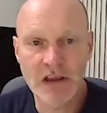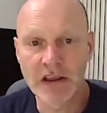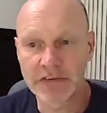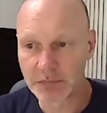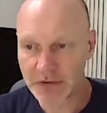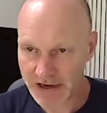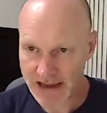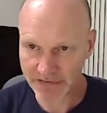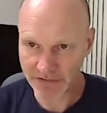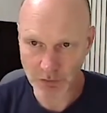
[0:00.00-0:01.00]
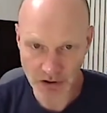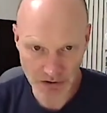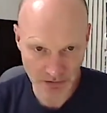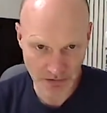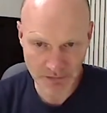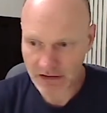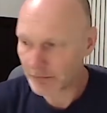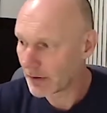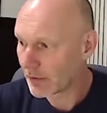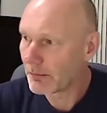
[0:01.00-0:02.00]
Some connected work, I think,
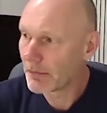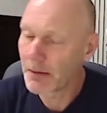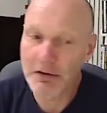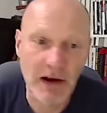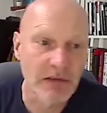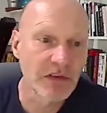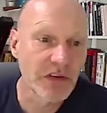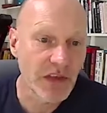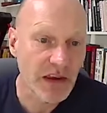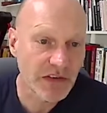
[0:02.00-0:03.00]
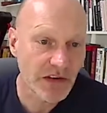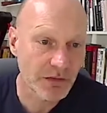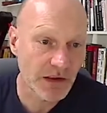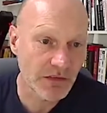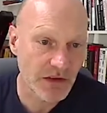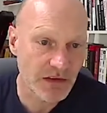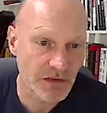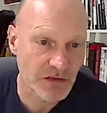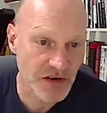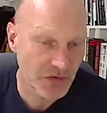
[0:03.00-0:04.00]
as well, that might be relevant to this. I think the
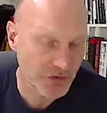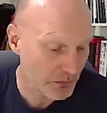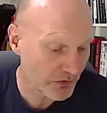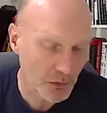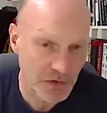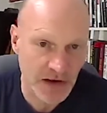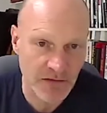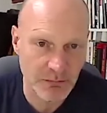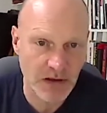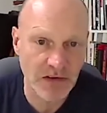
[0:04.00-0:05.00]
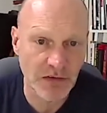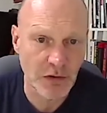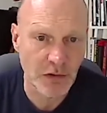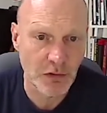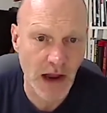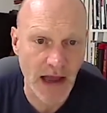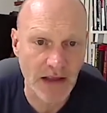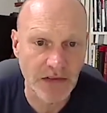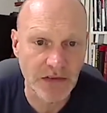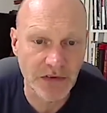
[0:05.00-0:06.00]
transcripts and audio of Big Zoo
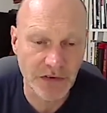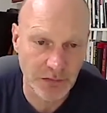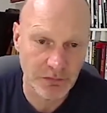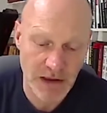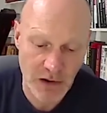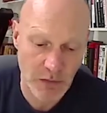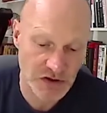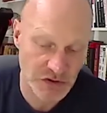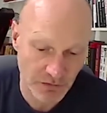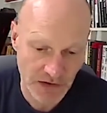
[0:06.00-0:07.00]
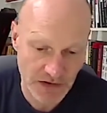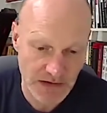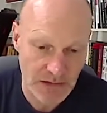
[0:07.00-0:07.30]
and Sophia, which you'll find in the